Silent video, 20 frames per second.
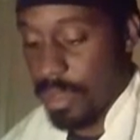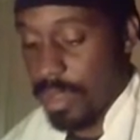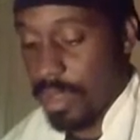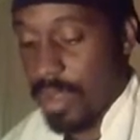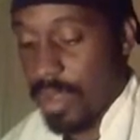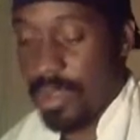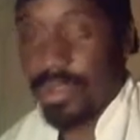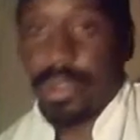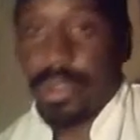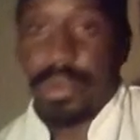All
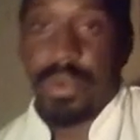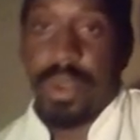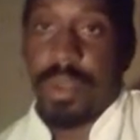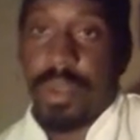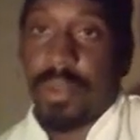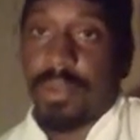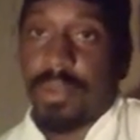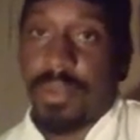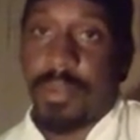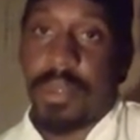right, so
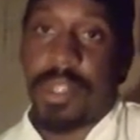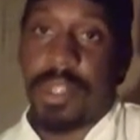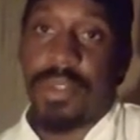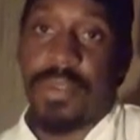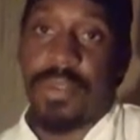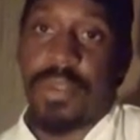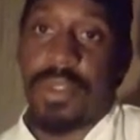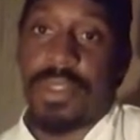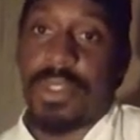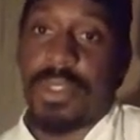I'm gonna
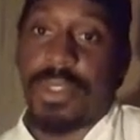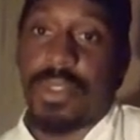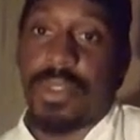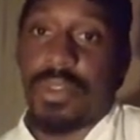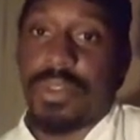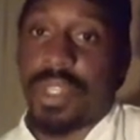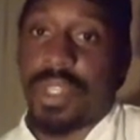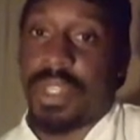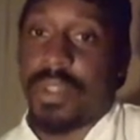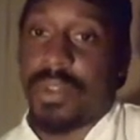do this in
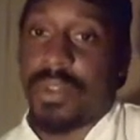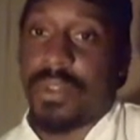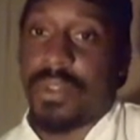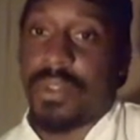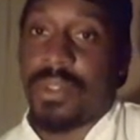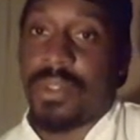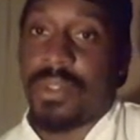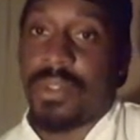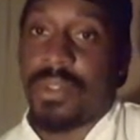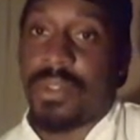2
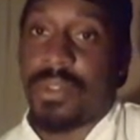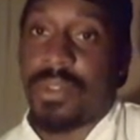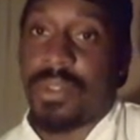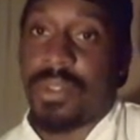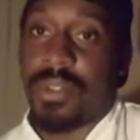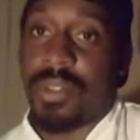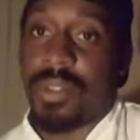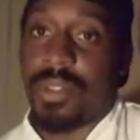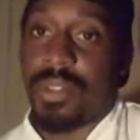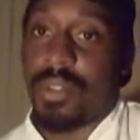videos.
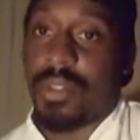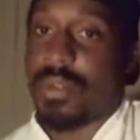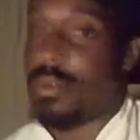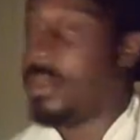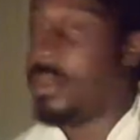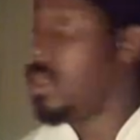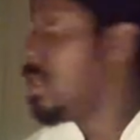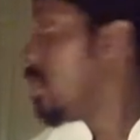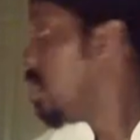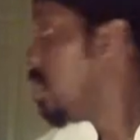This is gonna be